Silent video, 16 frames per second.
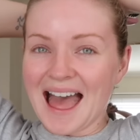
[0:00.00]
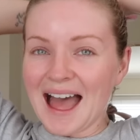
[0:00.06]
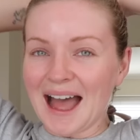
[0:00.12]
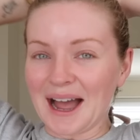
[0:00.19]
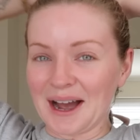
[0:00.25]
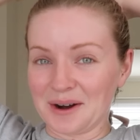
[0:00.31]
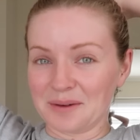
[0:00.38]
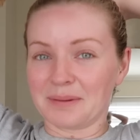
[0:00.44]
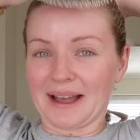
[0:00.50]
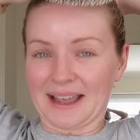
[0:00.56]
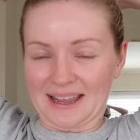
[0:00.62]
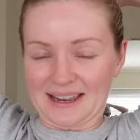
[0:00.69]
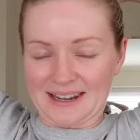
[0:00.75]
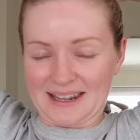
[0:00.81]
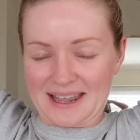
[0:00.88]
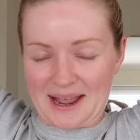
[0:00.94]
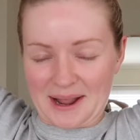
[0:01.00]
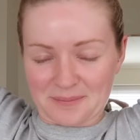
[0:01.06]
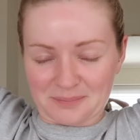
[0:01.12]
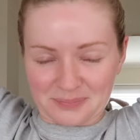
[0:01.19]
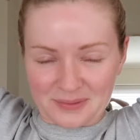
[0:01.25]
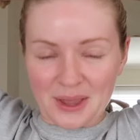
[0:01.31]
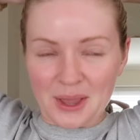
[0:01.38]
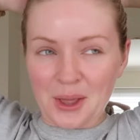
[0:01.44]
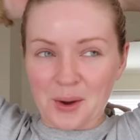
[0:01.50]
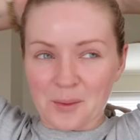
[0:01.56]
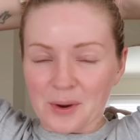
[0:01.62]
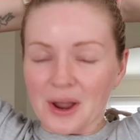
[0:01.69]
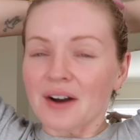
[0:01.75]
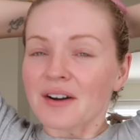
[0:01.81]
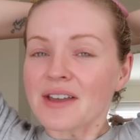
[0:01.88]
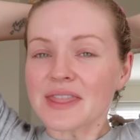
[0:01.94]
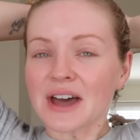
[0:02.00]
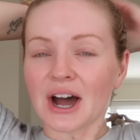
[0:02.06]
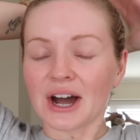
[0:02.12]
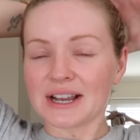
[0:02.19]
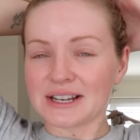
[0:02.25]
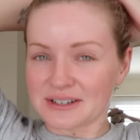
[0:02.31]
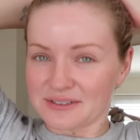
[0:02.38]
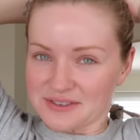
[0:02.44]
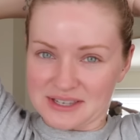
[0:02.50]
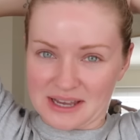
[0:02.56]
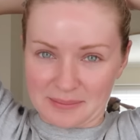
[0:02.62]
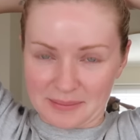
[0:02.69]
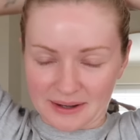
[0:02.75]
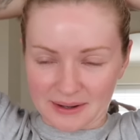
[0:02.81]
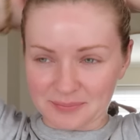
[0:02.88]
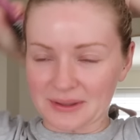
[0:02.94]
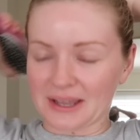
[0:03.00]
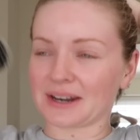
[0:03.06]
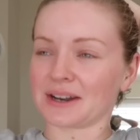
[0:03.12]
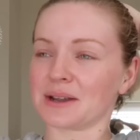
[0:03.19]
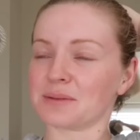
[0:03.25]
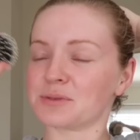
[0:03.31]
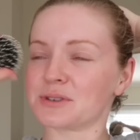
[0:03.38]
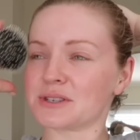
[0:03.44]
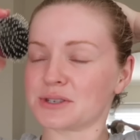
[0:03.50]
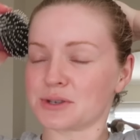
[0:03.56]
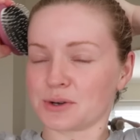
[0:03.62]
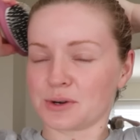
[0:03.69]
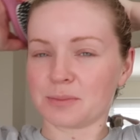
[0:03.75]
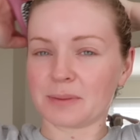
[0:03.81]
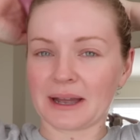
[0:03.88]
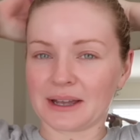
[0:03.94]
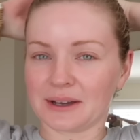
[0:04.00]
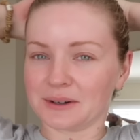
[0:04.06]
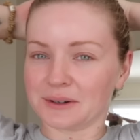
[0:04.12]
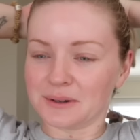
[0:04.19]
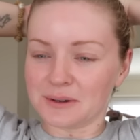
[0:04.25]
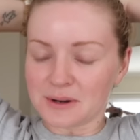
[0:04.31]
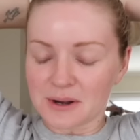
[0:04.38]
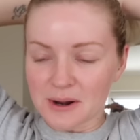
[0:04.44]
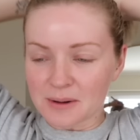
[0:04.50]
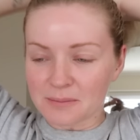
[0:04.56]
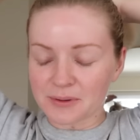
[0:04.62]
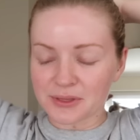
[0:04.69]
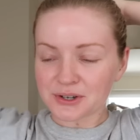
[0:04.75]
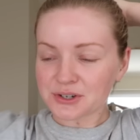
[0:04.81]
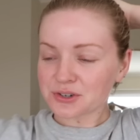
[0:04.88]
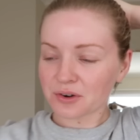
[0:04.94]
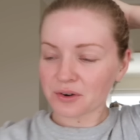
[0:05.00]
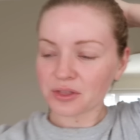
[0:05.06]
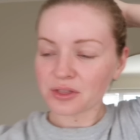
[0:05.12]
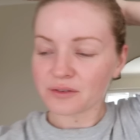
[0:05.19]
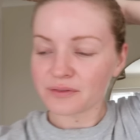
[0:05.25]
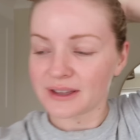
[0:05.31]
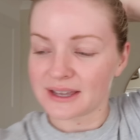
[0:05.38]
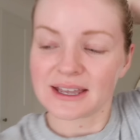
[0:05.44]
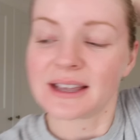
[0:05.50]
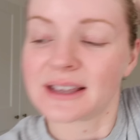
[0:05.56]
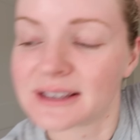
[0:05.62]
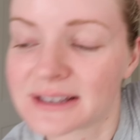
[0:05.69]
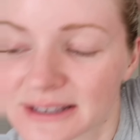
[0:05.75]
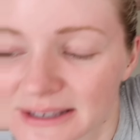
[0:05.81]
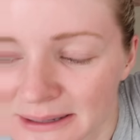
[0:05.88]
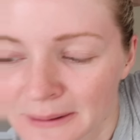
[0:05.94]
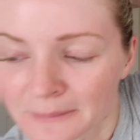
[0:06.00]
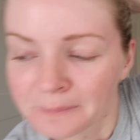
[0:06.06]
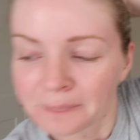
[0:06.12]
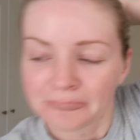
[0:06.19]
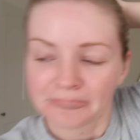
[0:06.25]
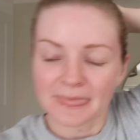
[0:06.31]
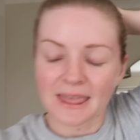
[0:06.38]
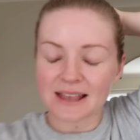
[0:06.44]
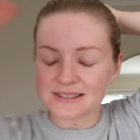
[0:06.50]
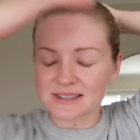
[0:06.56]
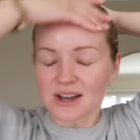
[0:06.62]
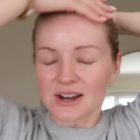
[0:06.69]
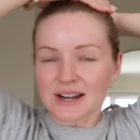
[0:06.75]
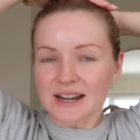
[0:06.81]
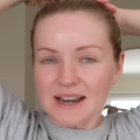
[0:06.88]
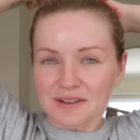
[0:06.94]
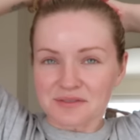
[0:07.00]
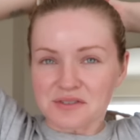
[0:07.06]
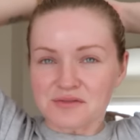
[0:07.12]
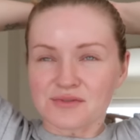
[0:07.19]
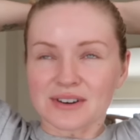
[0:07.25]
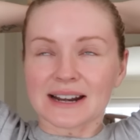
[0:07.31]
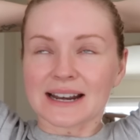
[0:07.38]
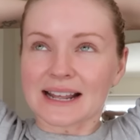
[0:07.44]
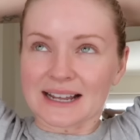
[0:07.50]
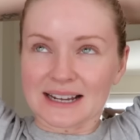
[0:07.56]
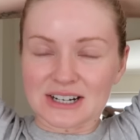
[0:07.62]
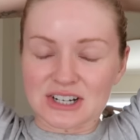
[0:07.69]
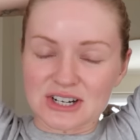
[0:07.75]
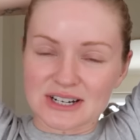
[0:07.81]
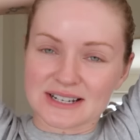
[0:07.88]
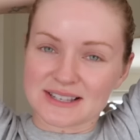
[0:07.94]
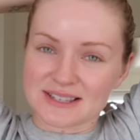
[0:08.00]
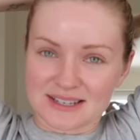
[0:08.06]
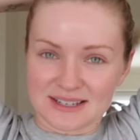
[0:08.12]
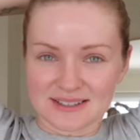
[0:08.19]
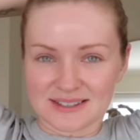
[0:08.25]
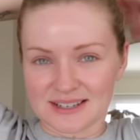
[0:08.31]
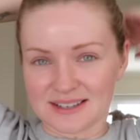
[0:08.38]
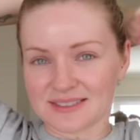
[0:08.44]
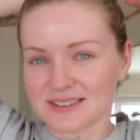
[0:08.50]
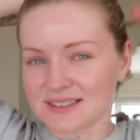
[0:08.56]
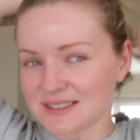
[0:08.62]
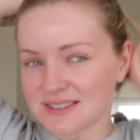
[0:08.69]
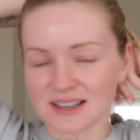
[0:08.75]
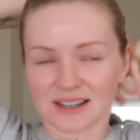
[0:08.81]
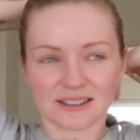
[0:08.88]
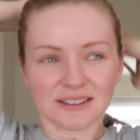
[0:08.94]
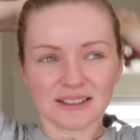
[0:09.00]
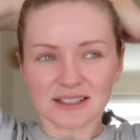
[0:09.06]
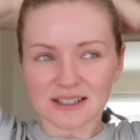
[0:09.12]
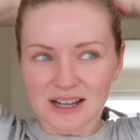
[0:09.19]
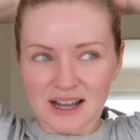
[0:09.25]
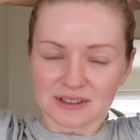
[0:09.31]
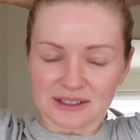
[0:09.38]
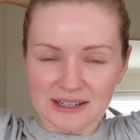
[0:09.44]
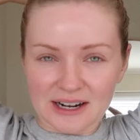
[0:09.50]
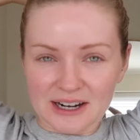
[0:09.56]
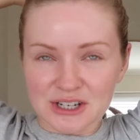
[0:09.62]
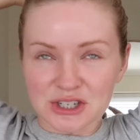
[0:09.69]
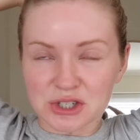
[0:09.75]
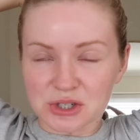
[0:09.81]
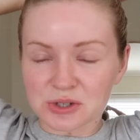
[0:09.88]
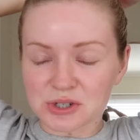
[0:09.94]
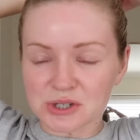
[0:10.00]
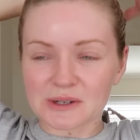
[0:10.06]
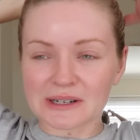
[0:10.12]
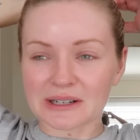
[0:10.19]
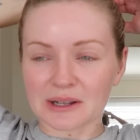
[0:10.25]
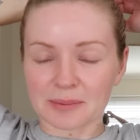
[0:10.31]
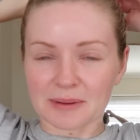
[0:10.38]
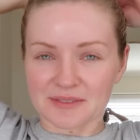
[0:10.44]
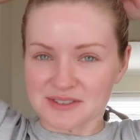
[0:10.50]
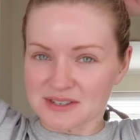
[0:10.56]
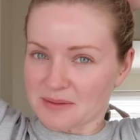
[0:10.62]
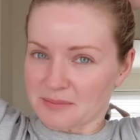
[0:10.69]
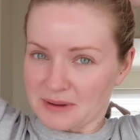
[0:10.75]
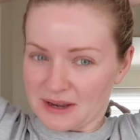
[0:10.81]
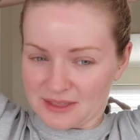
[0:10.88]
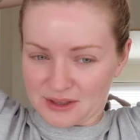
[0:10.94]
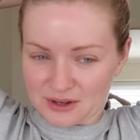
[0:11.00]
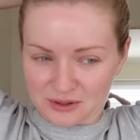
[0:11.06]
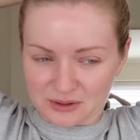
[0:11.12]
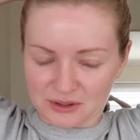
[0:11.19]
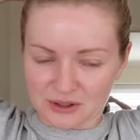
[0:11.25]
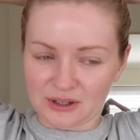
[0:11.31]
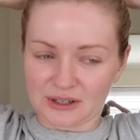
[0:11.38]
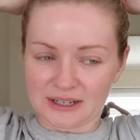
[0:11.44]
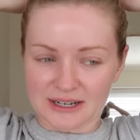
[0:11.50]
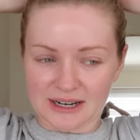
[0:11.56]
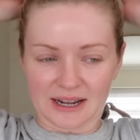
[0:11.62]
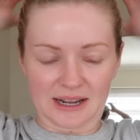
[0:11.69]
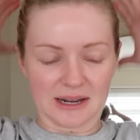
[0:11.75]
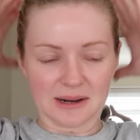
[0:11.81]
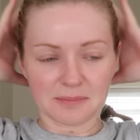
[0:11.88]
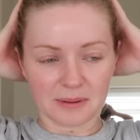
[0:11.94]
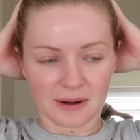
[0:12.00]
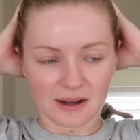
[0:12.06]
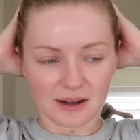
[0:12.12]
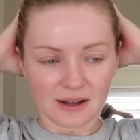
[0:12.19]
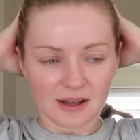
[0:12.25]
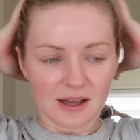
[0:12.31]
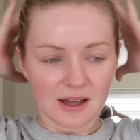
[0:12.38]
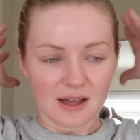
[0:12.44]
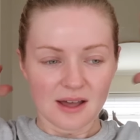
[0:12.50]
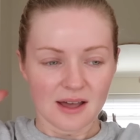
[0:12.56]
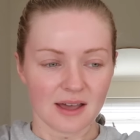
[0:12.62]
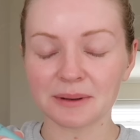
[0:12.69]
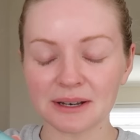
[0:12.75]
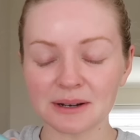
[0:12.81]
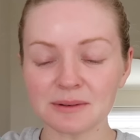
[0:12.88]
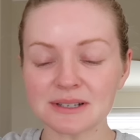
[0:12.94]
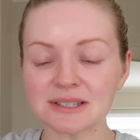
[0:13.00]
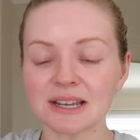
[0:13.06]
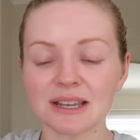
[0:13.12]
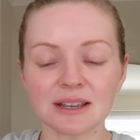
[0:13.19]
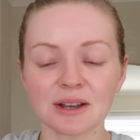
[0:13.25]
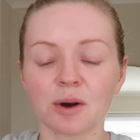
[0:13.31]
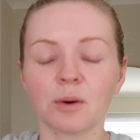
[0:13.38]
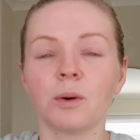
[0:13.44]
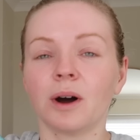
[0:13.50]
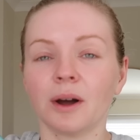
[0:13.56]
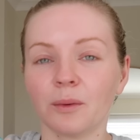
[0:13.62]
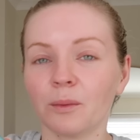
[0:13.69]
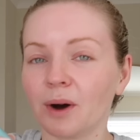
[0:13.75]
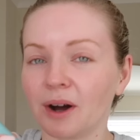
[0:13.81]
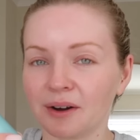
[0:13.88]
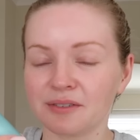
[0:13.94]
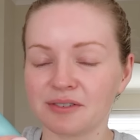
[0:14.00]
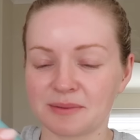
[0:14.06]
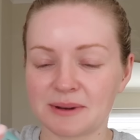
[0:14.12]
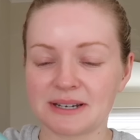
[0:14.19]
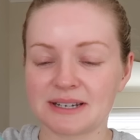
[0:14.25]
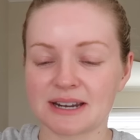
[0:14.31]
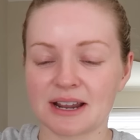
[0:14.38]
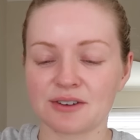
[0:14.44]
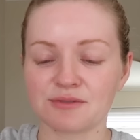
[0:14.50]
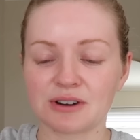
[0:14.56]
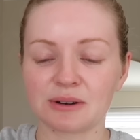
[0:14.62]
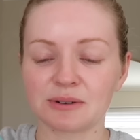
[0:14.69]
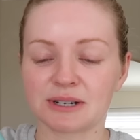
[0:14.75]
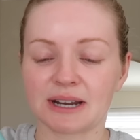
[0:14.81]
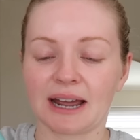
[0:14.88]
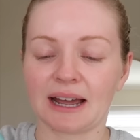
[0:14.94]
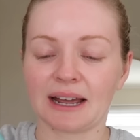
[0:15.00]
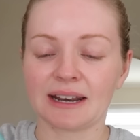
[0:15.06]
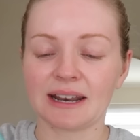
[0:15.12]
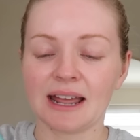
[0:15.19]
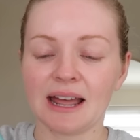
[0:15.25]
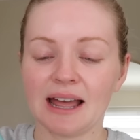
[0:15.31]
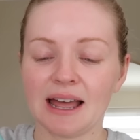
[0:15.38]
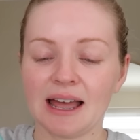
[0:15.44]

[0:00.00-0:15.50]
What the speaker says: how pale I am. We are in the height of summer and I'm so pale, but the truth of it is that I never really actually sit in the sun. Like, I do a little bit of sunbathing on holiday, but it would take quite a while for me to get a real tan,